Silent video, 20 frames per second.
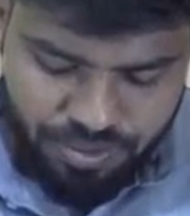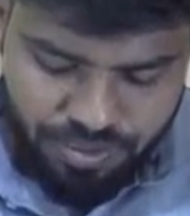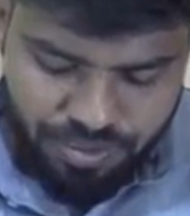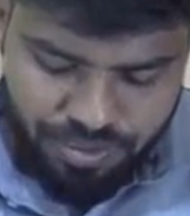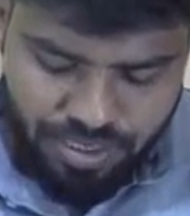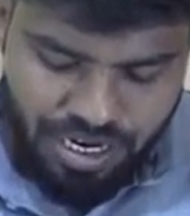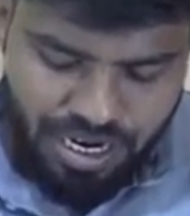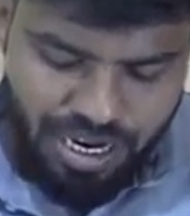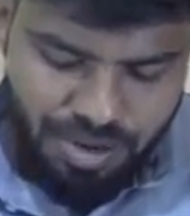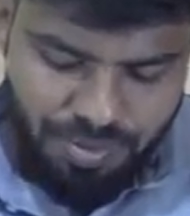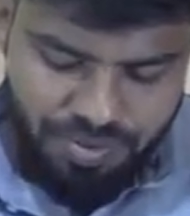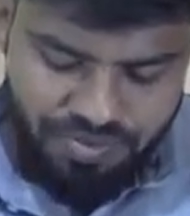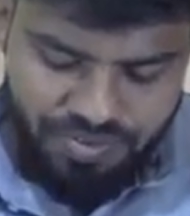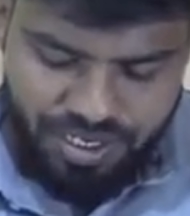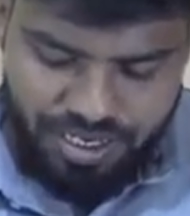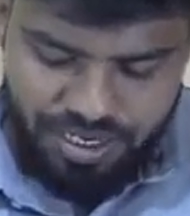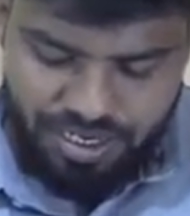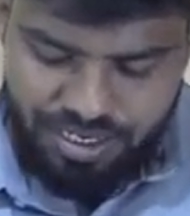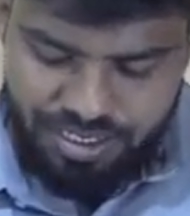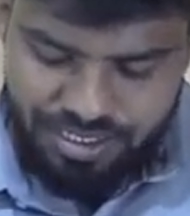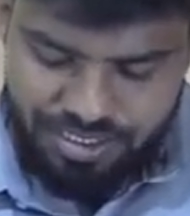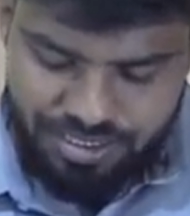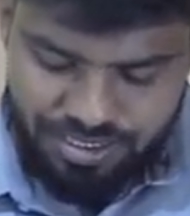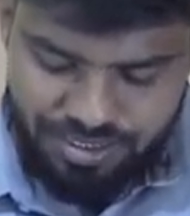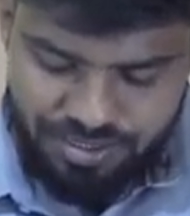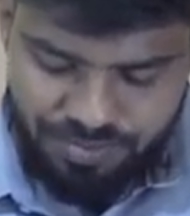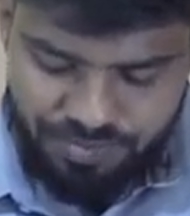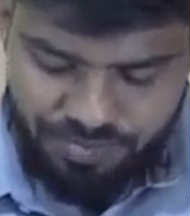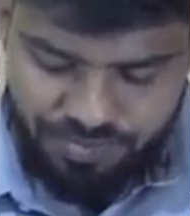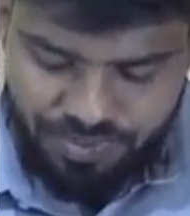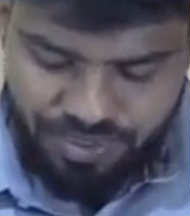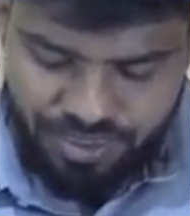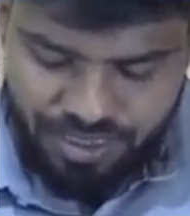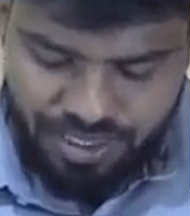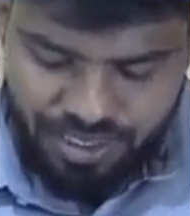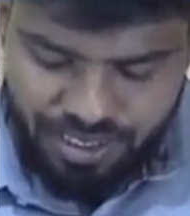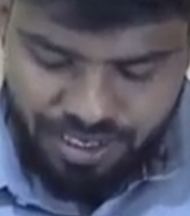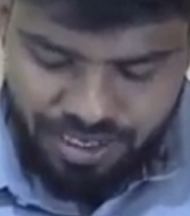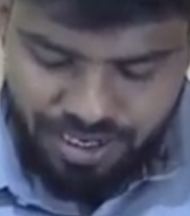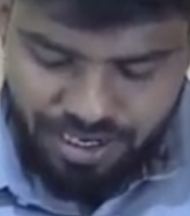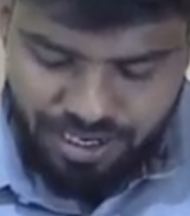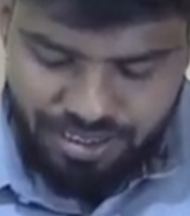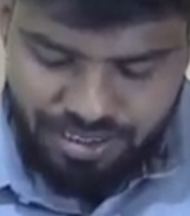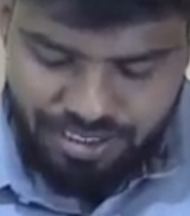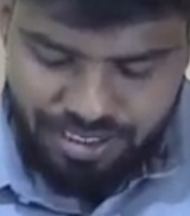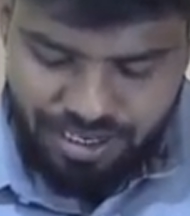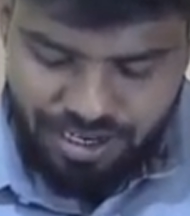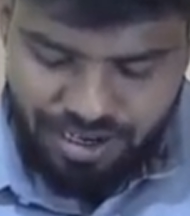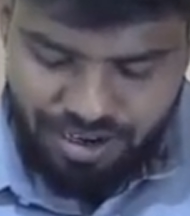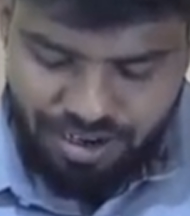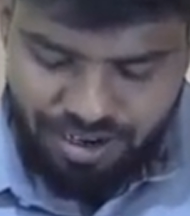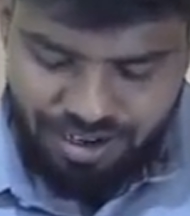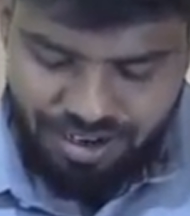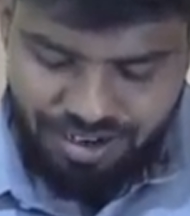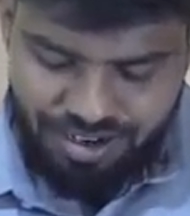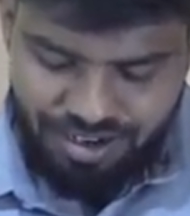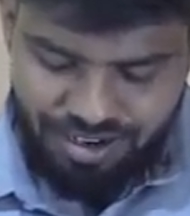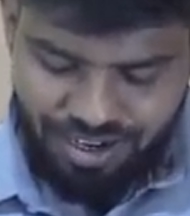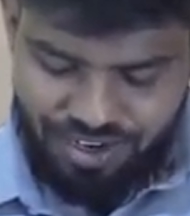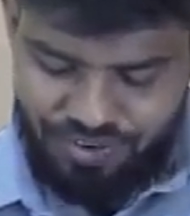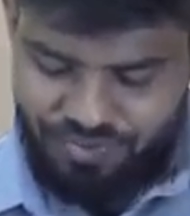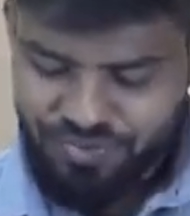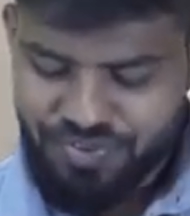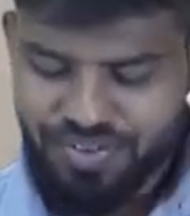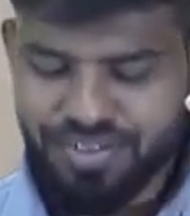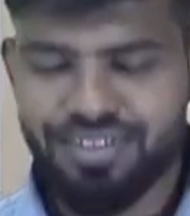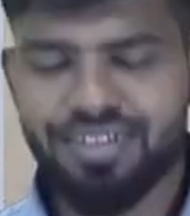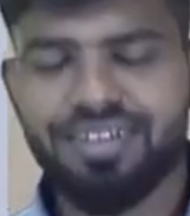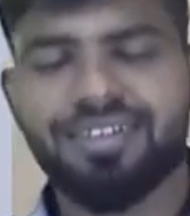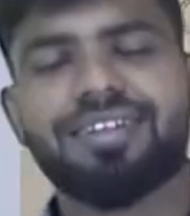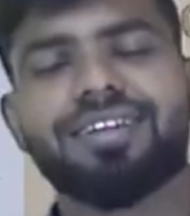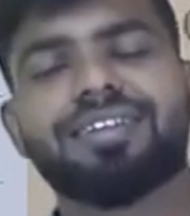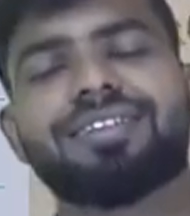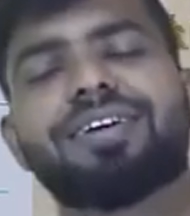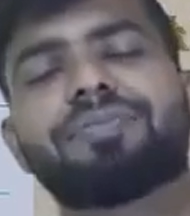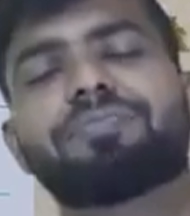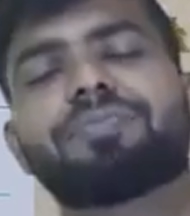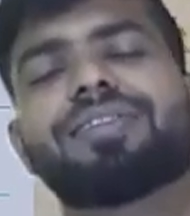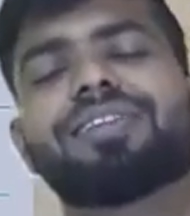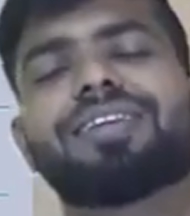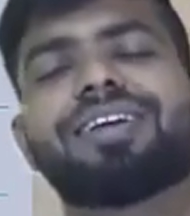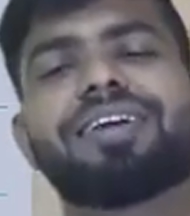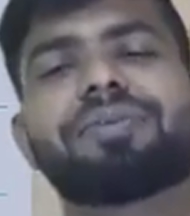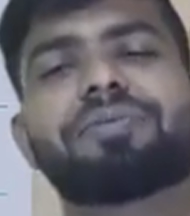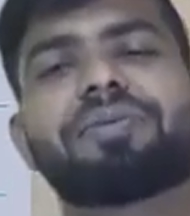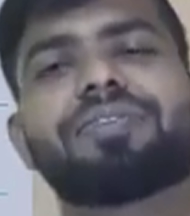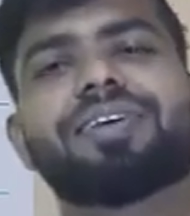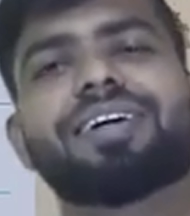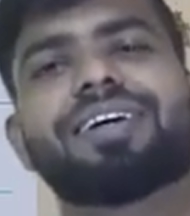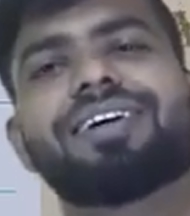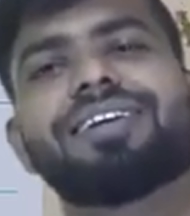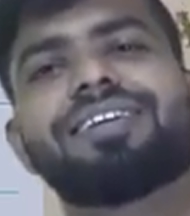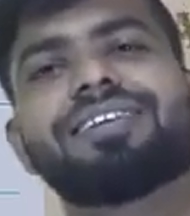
The name of the girl is Katrina Kaif. Just example, the name of the girl